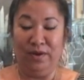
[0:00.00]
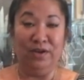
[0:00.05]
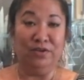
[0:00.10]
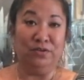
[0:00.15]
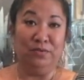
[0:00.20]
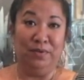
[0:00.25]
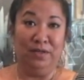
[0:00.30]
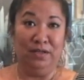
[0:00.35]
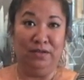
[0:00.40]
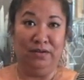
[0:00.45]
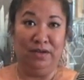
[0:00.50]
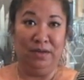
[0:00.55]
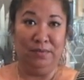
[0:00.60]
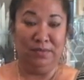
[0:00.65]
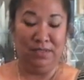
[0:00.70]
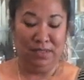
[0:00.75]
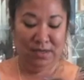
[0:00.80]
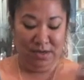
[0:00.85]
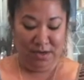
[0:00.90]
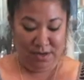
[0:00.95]
300
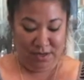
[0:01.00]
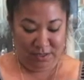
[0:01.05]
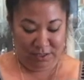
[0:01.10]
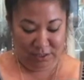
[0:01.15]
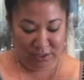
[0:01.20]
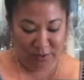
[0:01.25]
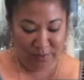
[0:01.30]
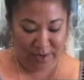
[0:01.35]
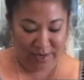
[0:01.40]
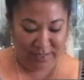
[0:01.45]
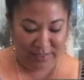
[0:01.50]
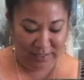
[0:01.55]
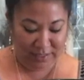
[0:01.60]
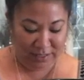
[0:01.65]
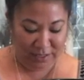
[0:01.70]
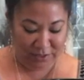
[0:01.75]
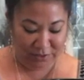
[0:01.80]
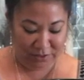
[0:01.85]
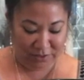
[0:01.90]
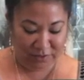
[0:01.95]
milligrams. So
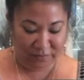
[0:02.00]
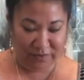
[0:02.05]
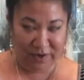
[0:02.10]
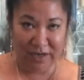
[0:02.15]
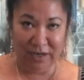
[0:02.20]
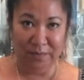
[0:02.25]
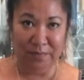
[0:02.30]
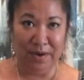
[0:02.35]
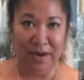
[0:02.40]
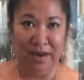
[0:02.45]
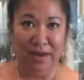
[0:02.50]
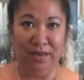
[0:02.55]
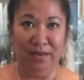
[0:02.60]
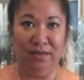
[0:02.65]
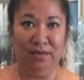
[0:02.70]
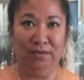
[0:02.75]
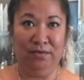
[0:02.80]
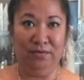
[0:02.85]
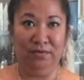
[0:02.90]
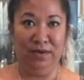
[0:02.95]
1800 divided
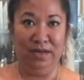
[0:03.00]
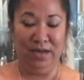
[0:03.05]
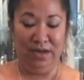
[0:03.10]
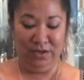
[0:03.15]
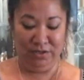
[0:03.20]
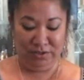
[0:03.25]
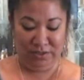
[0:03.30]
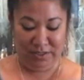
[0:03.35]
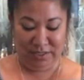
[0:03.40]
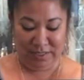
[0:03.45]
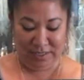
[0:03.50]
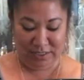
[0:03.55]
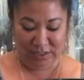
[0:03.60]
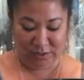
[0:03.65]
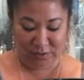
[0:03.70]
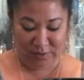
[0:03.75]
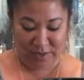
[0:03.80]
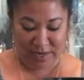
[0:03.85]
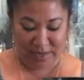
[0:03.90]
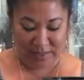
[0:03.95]
by
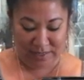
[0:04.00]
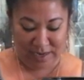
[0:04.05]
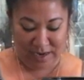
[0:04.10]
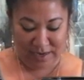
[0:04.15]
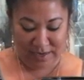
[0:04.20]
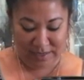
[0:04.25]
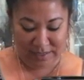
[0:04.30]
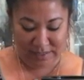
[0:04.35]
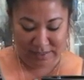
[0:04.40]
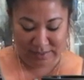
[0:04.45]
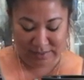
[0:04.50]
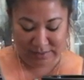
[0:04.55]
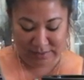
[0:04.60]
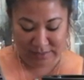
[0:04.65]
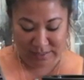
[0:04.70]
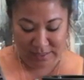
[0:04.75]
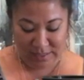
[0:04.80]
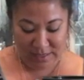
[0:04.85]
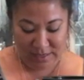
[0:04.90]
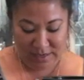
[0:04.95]
300 is great. That
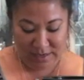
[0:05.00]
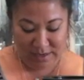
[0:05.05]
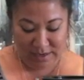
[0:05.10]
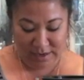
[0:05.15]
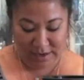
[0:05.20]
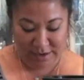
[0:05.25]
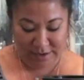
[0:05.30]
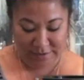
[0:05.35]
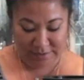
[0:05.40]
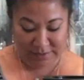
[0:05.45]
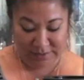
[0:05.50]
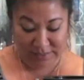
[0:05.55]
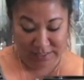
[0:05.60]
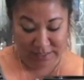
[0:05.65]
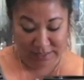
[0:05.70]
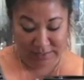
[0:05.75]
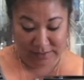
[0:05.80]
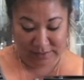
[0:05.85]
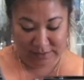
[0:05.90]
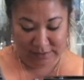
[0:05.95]
is
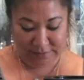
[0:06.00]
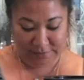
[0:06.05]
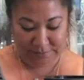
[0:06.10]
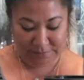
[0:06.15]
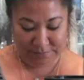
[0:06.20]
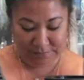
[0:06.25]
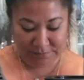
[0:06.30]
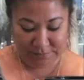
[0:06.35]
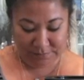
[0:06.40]
6.